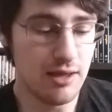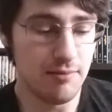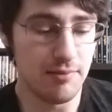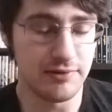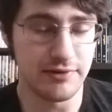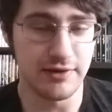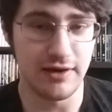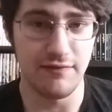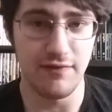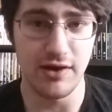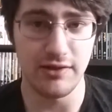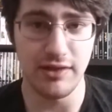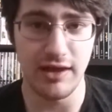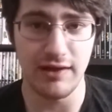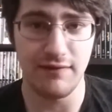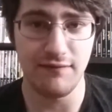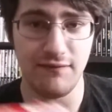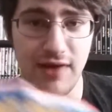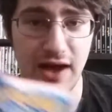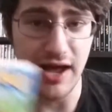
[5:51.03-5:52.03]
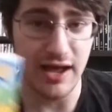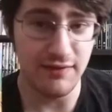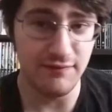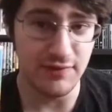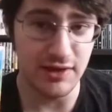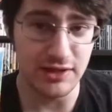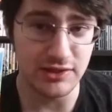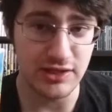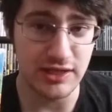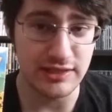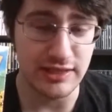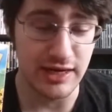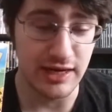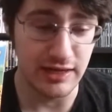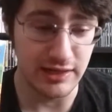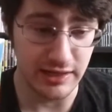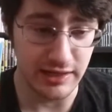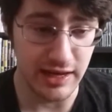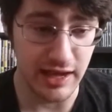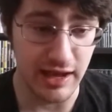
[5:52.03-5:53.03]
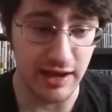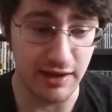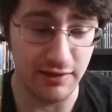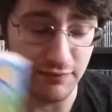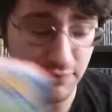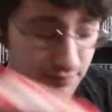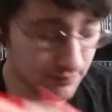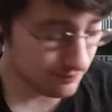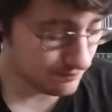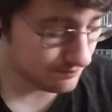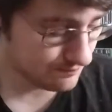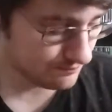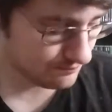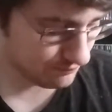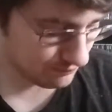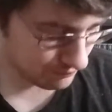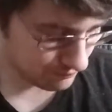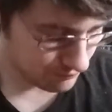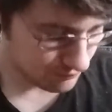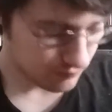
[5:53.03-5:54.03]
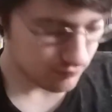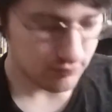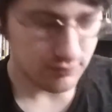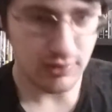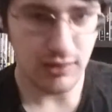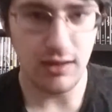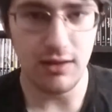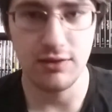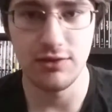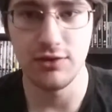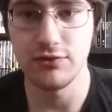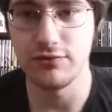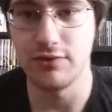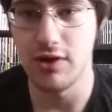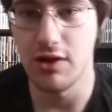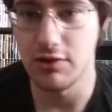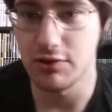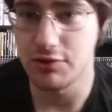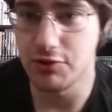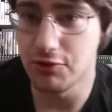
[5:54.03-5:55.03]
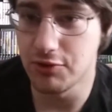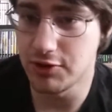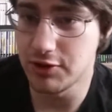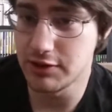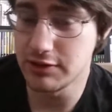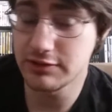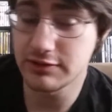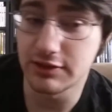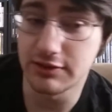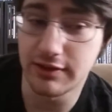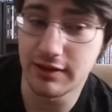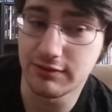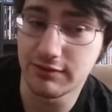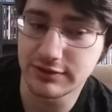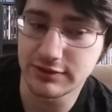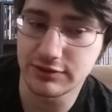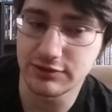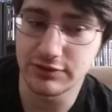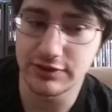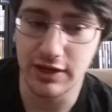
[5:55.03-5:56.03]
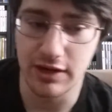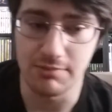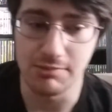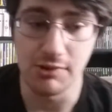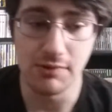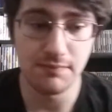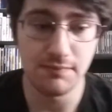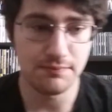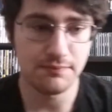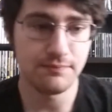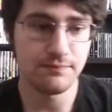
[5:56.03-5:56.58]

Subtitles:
But I found like 5 VHS that I didn't have, and those were all a quarter, so that wasn't too terrible.